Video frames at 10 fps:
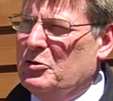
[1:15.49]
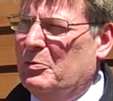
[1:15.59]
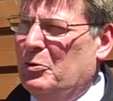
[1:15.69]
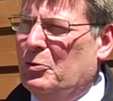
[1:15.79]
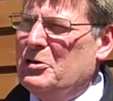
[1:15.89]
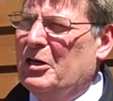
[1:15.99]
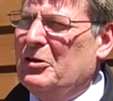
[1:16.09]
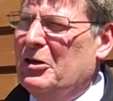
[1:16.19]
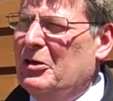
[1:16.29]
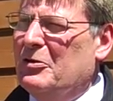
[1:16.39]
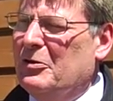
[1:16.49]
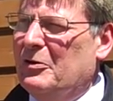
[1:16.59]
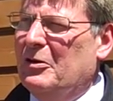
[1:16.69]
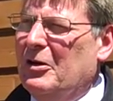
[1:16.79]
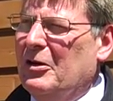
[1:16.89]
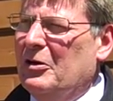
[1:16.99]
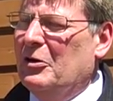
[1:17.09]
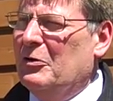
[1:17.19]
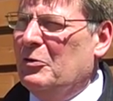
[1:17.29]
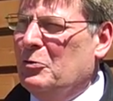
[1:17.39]
supports underneath
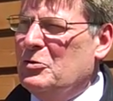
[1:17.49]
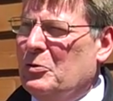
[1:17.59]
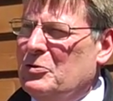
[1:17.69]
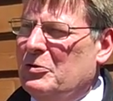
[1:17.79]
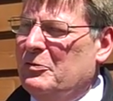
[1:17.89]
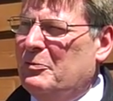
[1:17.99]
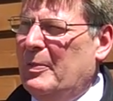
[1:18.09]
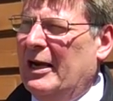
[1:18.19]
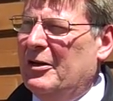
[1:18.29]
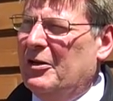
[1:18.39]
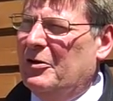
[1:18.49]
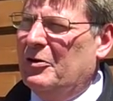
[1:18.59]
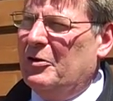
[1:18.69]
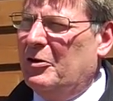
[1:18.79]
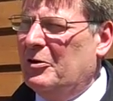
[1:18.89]
and all sorts of padding and